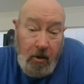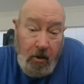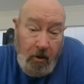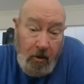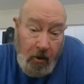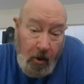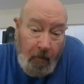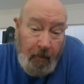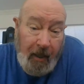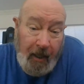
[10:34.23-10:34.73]

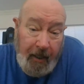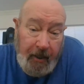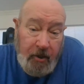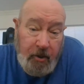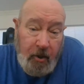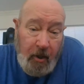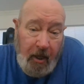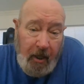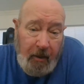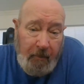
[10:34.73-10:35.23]
Nobody's
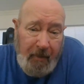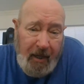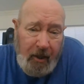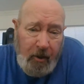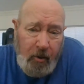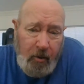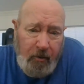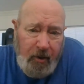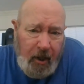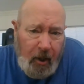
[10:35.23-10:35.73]
trying to make
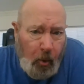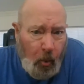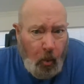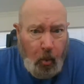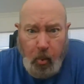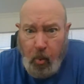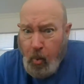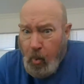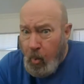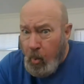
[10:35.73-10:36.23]
you think,
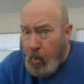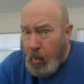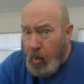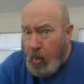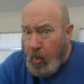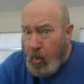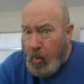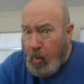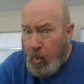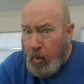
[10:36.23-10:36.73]

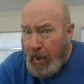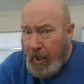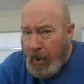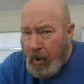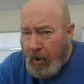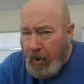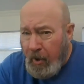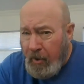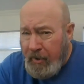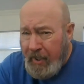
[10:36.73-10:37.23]
ooh, we
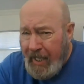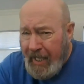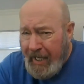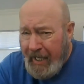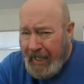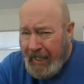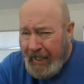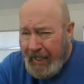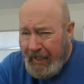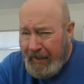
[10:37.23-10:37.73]
all going to
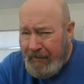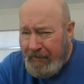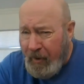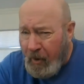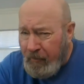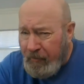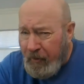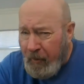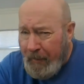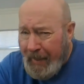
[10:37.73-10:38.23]
die.
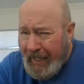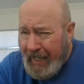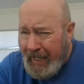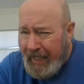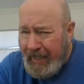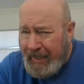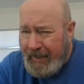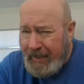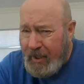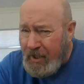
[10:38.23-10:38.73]
Vote for
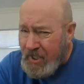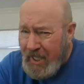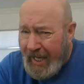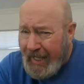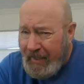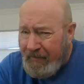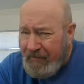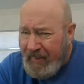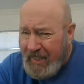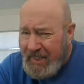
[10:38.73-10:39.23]
me because I
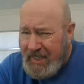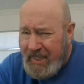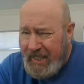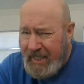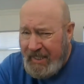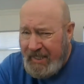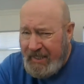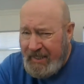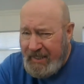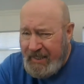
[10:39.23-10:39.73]
can fix
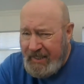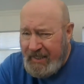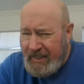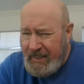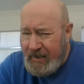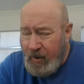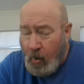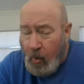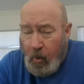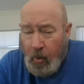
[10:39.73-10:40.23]
it.
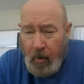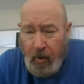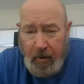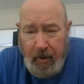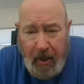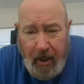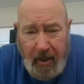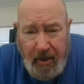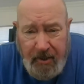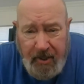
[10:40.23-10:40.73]
Or
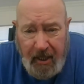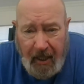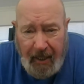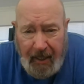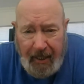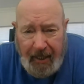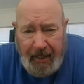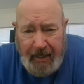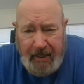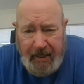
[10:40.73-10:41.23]
the other
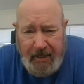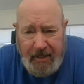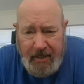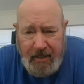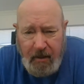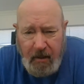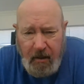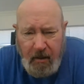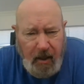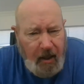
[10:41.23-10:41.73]
side is,
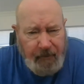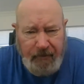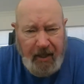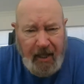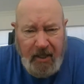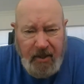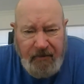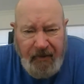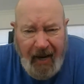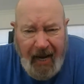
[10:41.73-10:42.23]

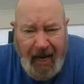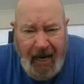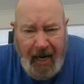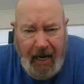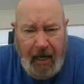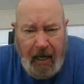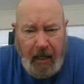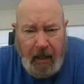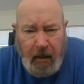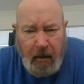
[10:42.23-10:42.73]
everything's
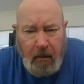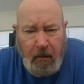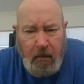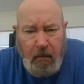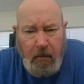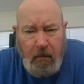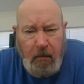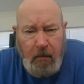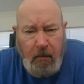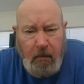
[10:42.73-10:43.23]
fine.
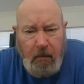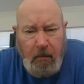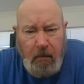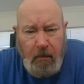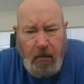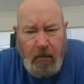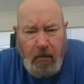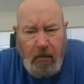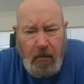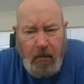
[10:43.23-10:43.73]

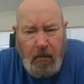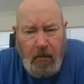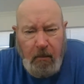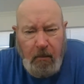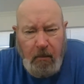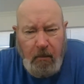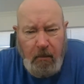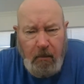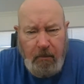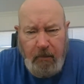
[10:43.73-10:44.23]

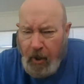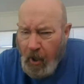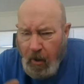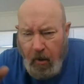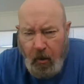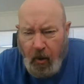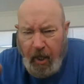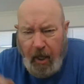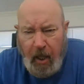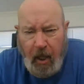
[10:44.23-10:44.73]
You're
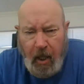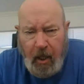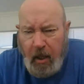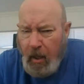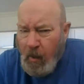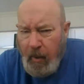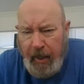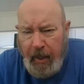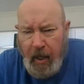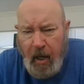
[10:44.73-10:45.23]
okay.
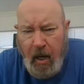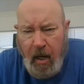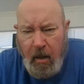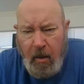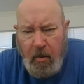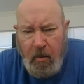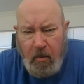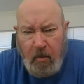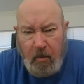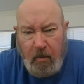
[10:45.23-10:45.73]
Go ahead
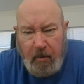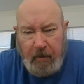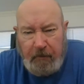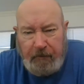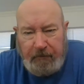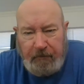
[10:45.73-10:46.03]
on.